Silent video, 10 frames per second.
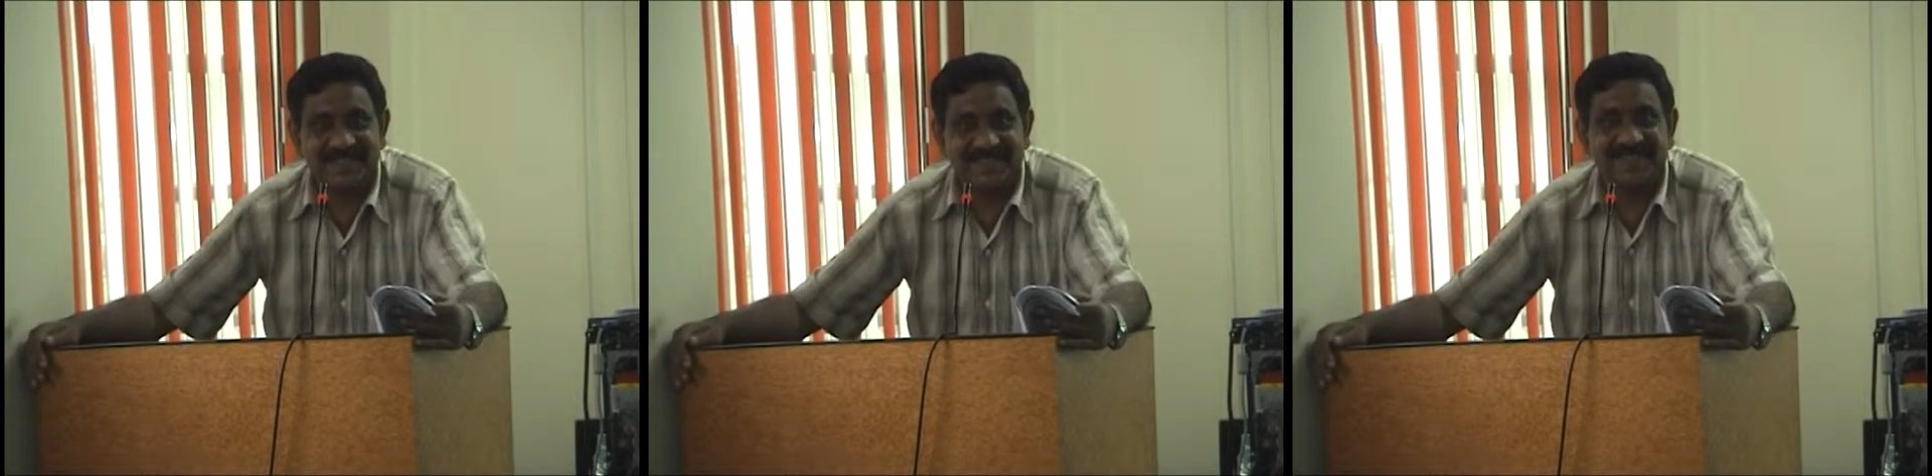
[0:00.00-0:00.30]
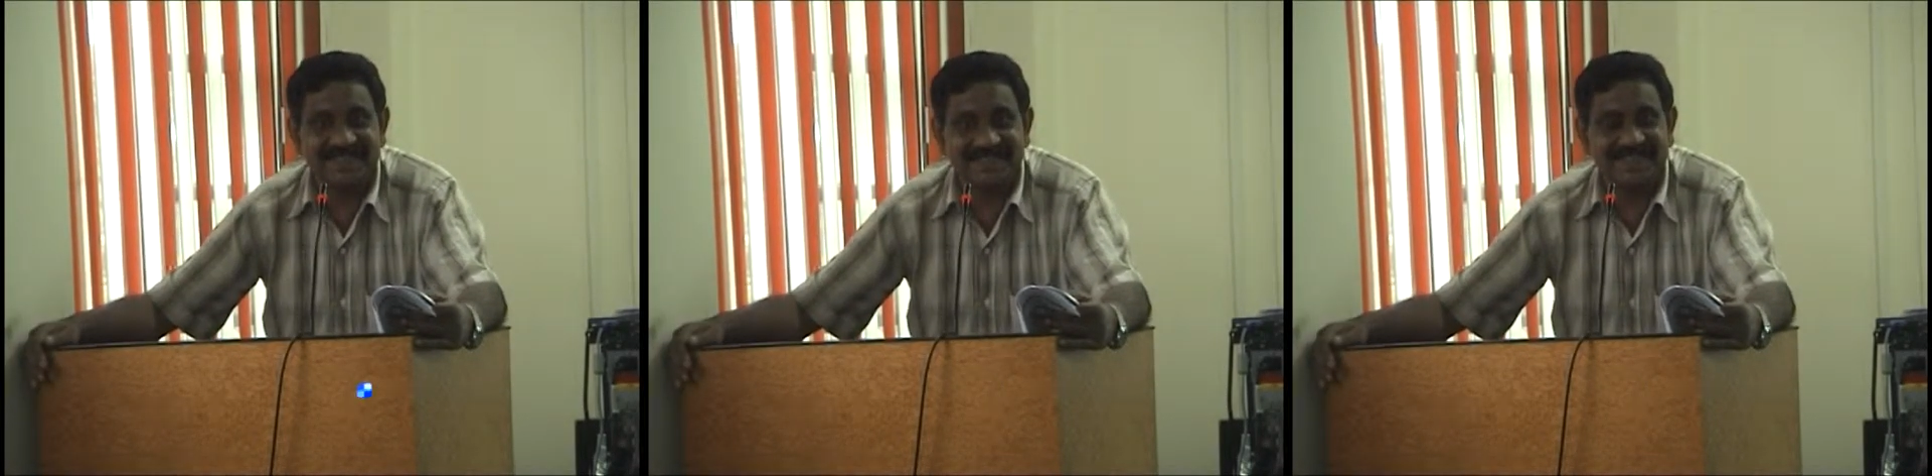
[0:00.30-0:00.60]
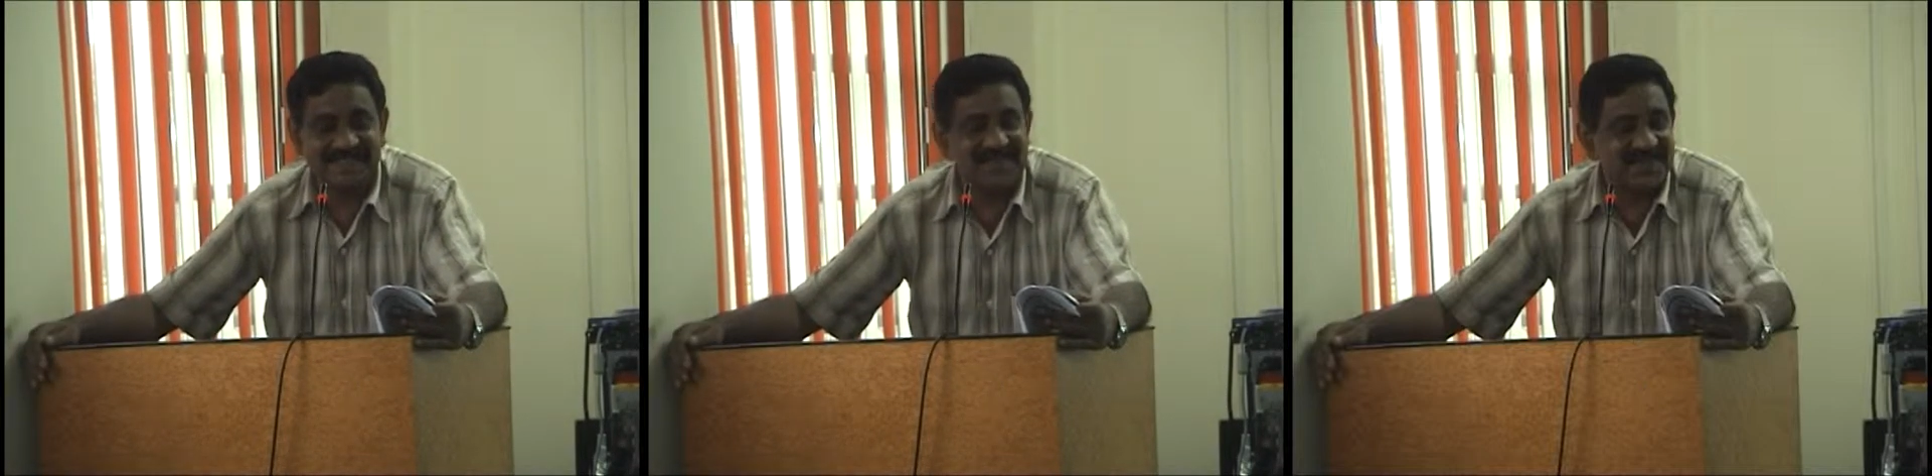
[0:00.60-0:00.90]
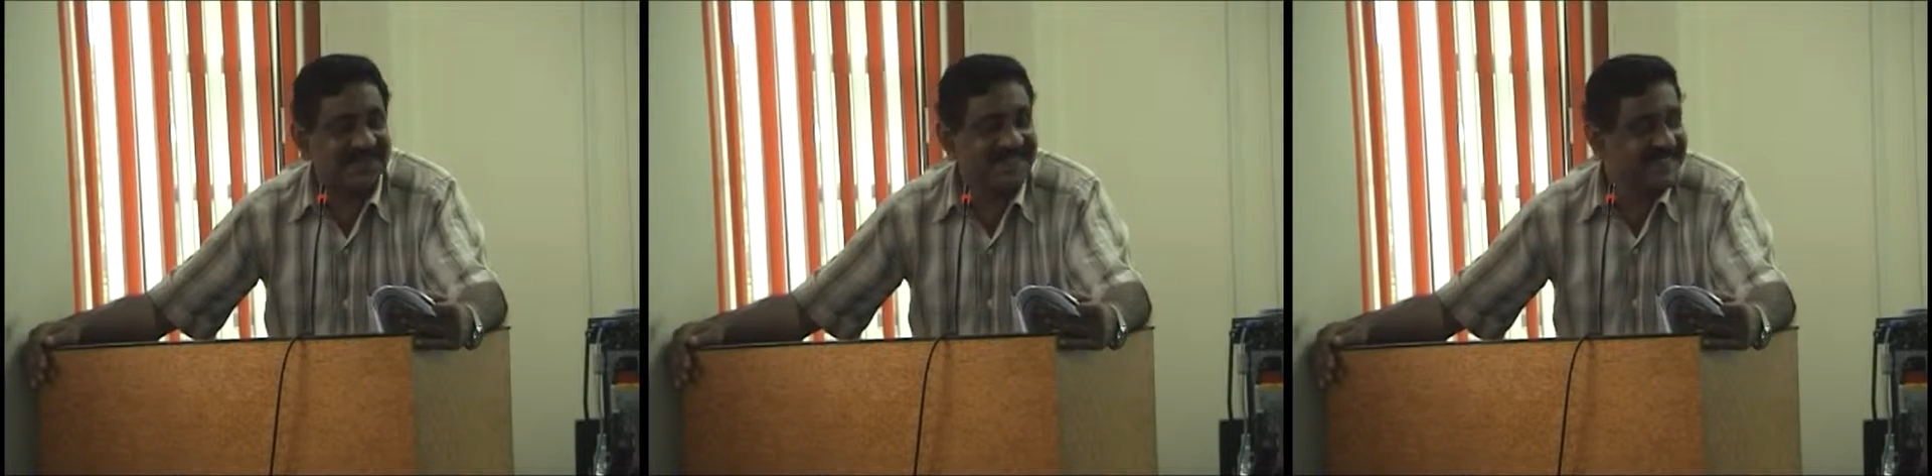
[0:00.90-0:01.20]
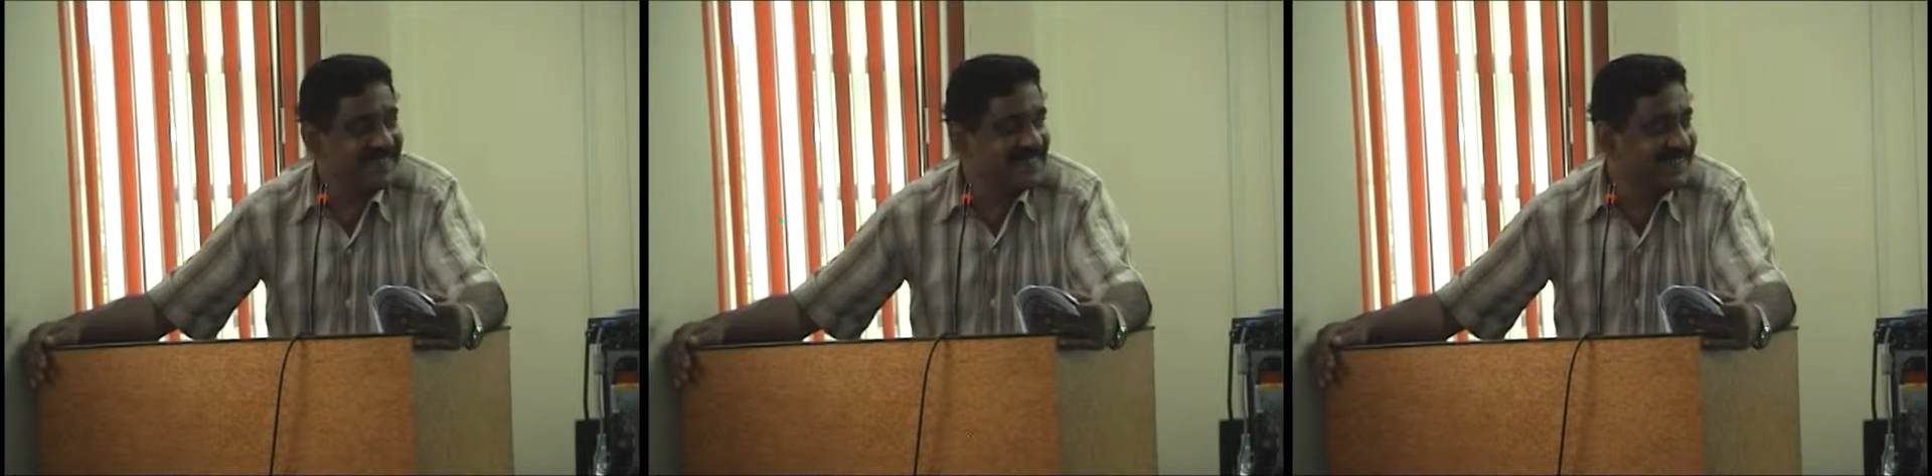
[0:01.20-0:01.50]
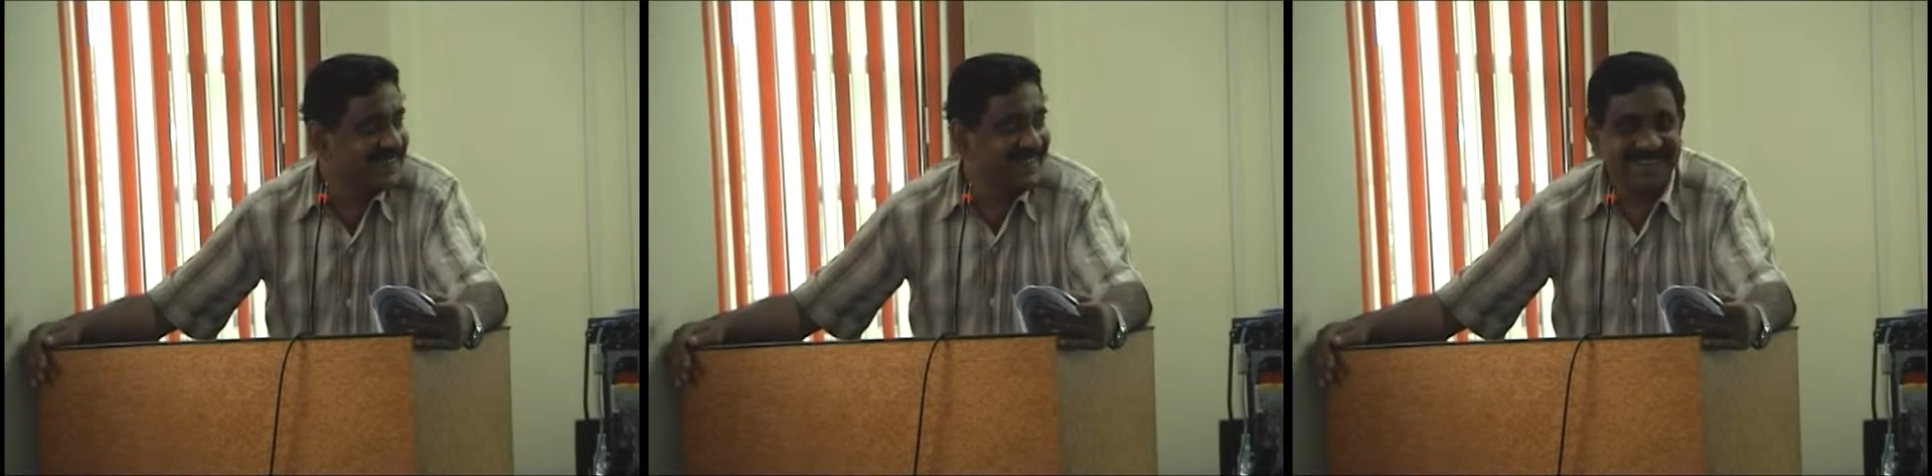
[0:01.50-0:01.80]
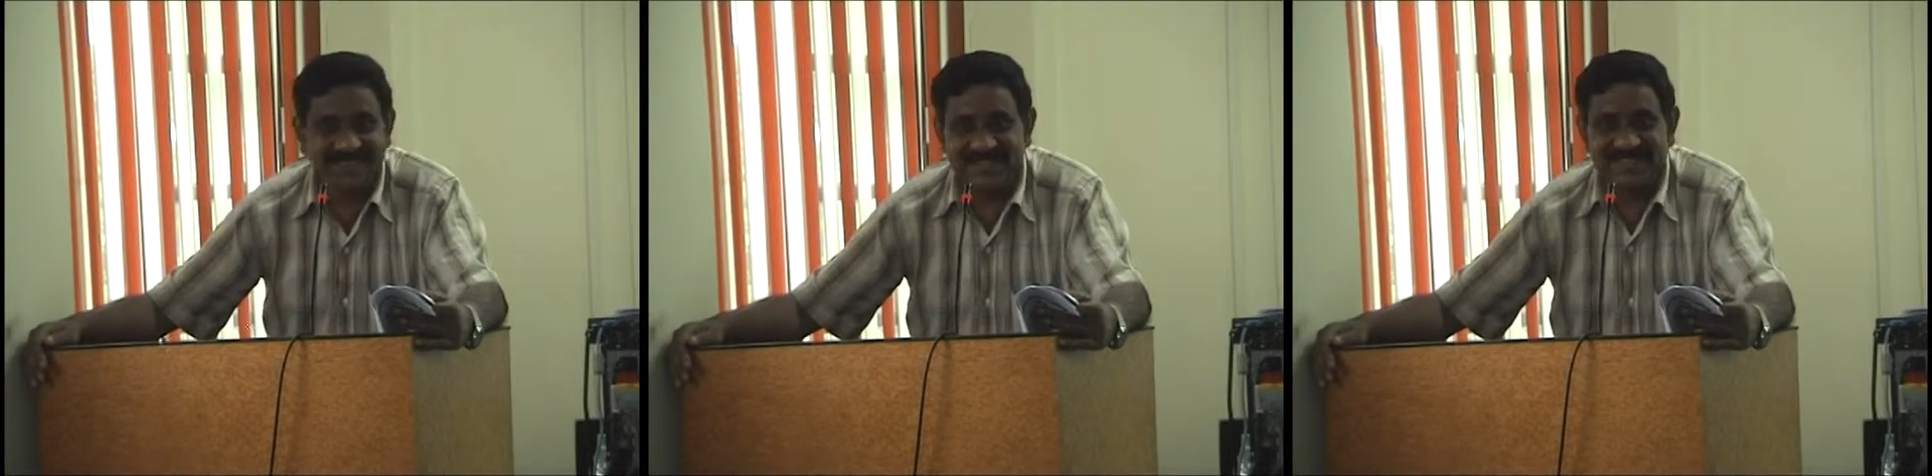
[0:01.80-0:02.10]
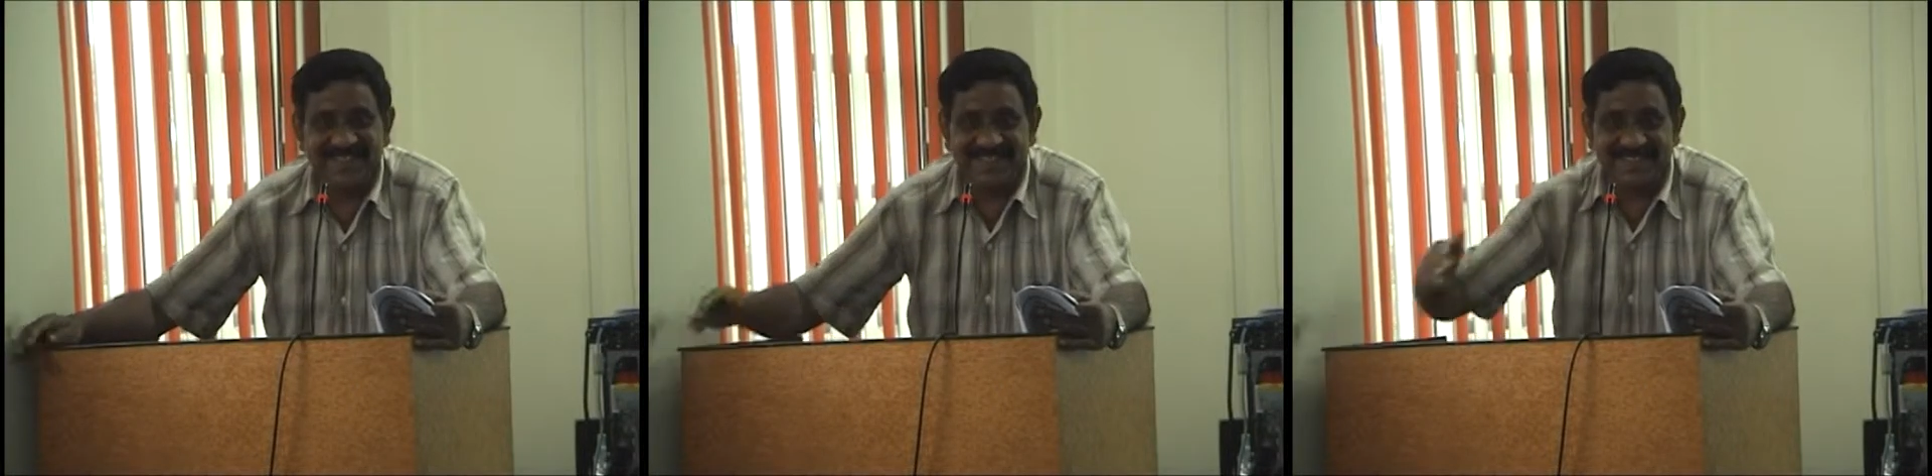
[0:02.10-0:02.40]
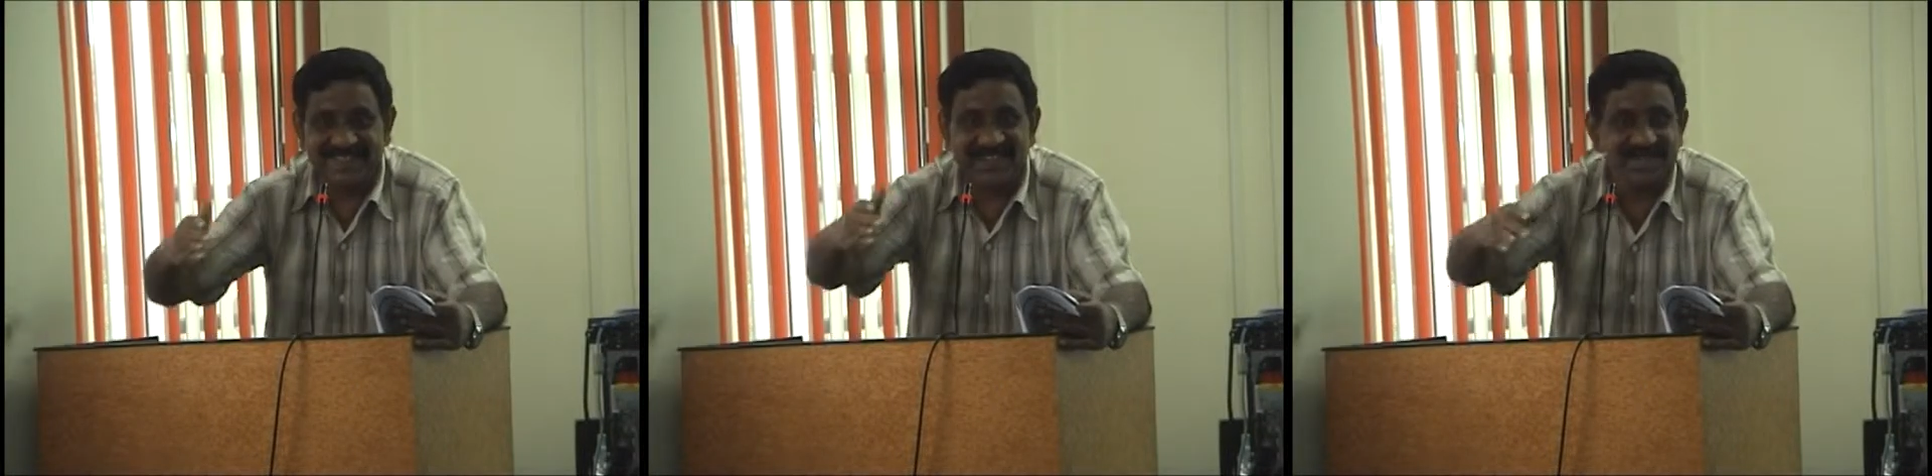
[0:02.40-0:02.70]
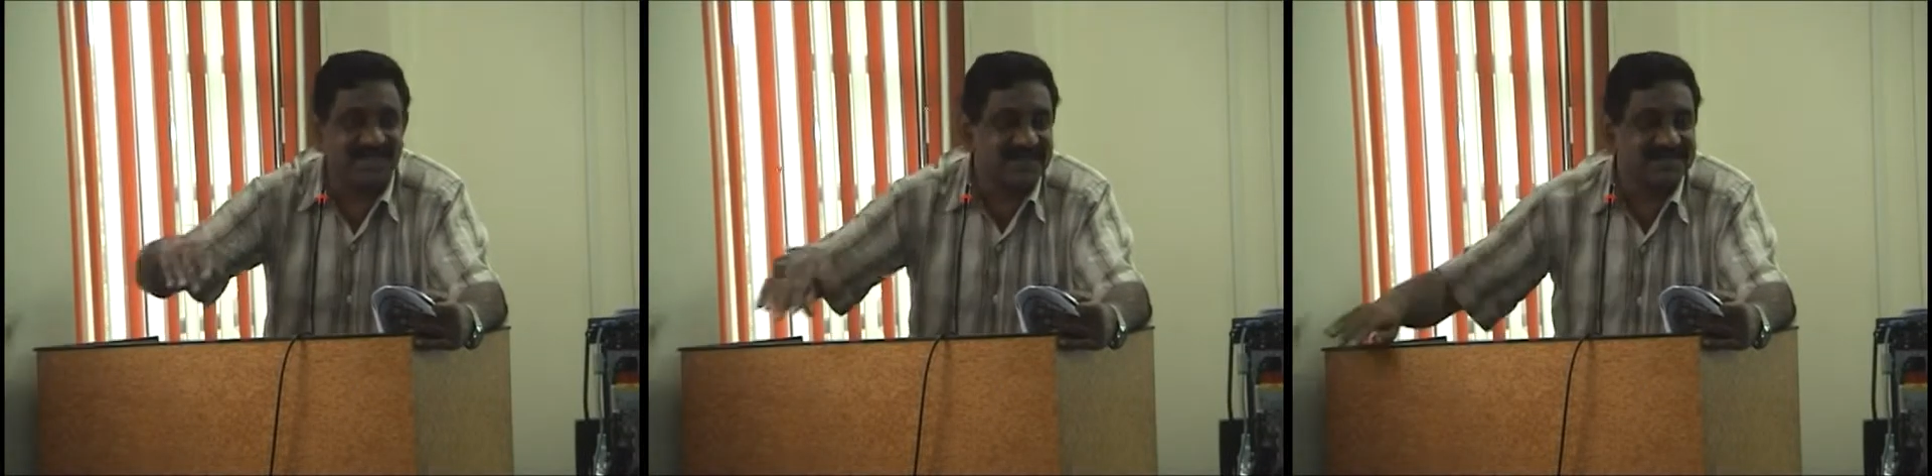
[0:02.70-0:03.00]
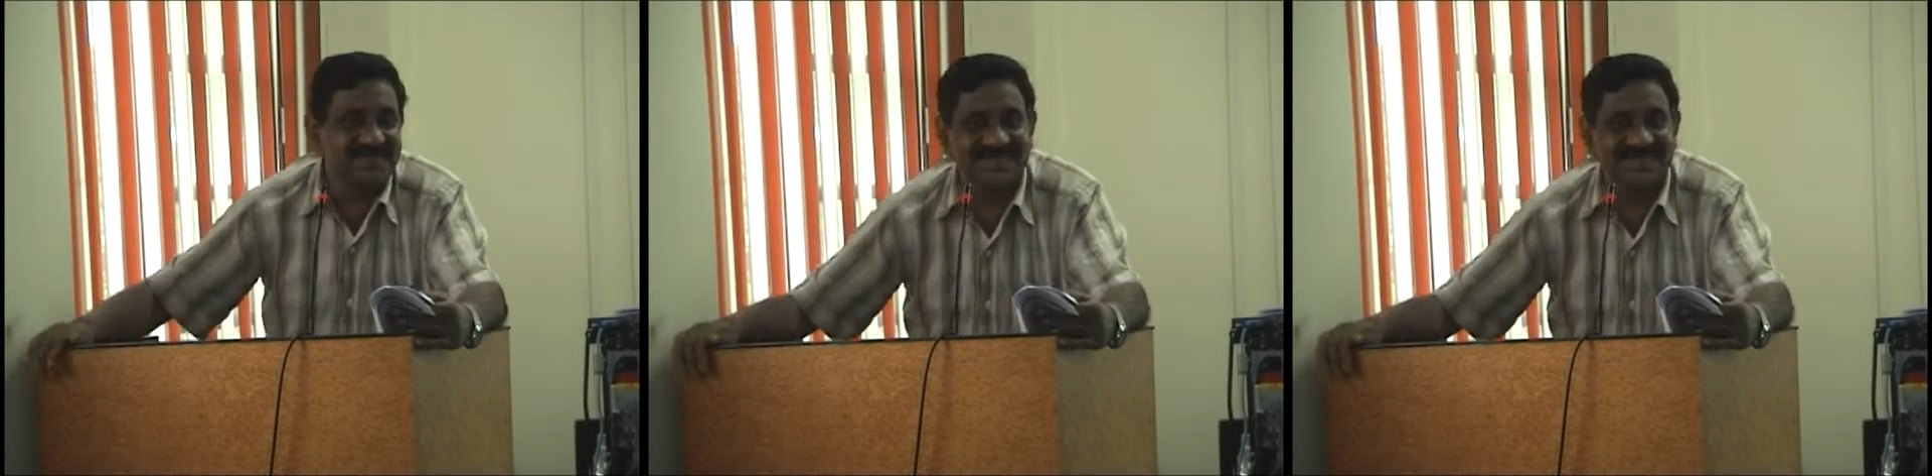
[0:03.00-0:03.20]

in department, we share the same room,